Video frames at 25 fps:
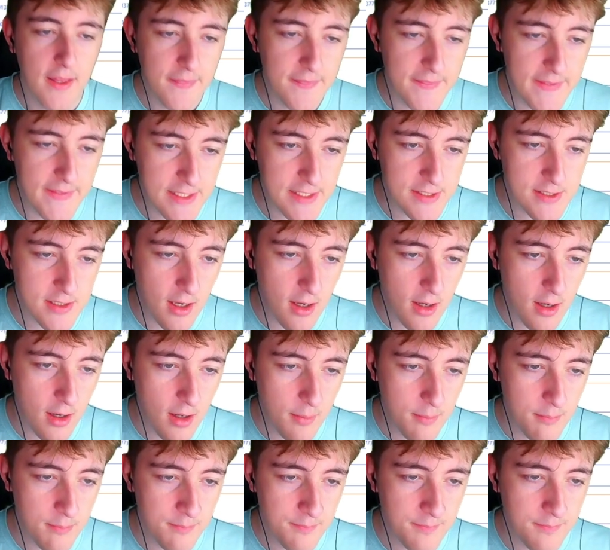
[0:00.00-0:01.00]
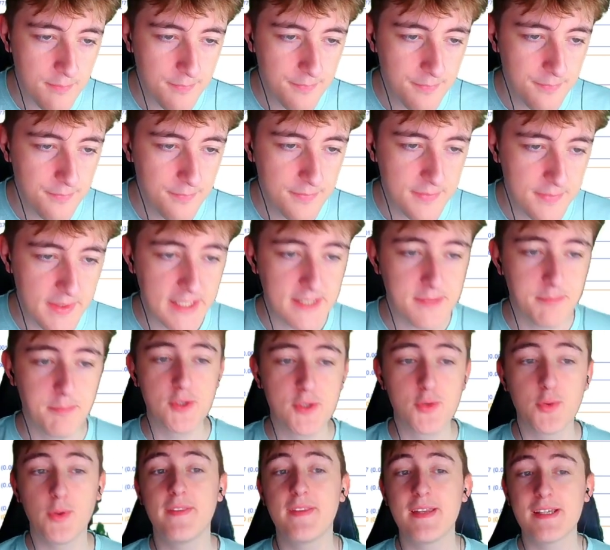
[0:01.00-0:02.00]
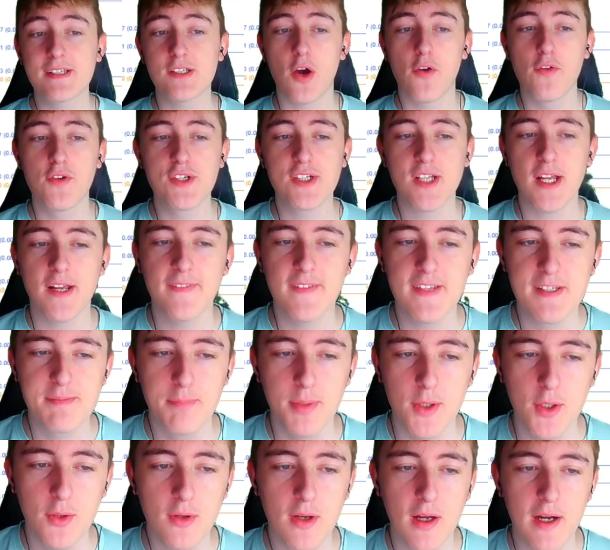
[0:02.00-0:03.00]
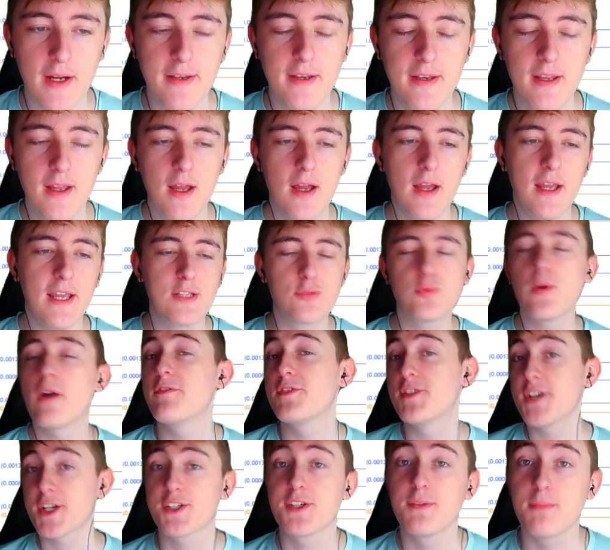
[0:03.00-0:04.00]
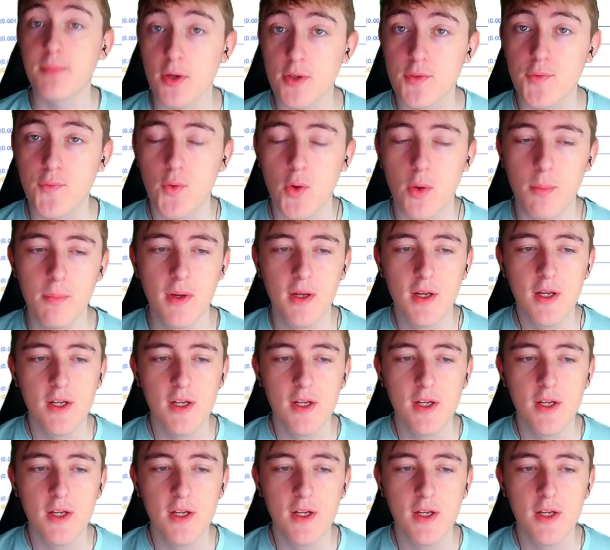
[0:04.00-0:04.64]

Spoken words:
These between this orange line and this blue line is where rejection blocks form.